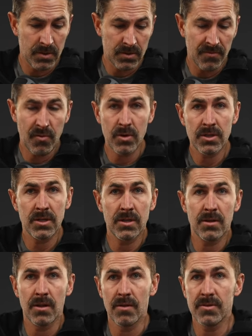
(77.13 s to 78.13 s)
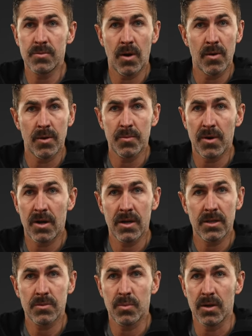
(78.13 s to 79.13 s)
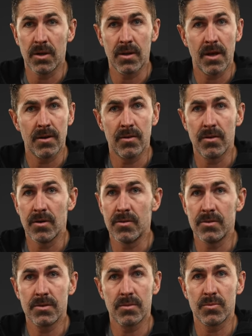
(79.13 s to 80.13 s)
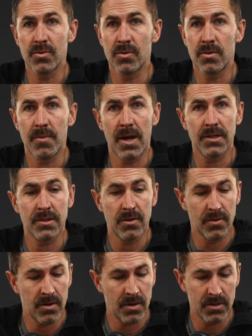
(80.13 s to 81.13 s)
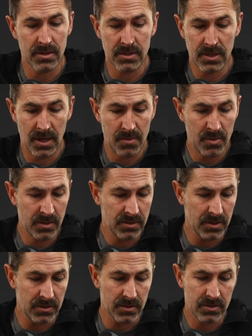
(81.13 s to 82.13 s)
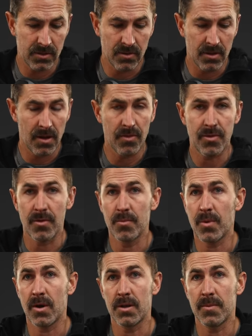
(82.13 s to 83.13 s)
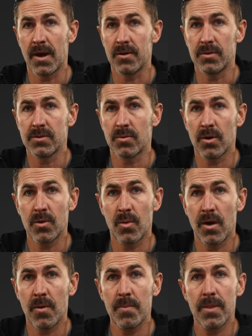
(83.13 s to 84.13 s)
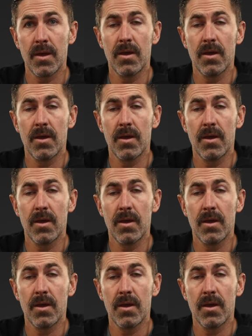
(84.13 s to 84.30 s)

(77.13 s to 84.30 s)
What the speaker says: It's unfortunate. I love Smallrig products, but I don't know. There's some sort of magic going on in these cameras that just don't allow third-party batteries to work well.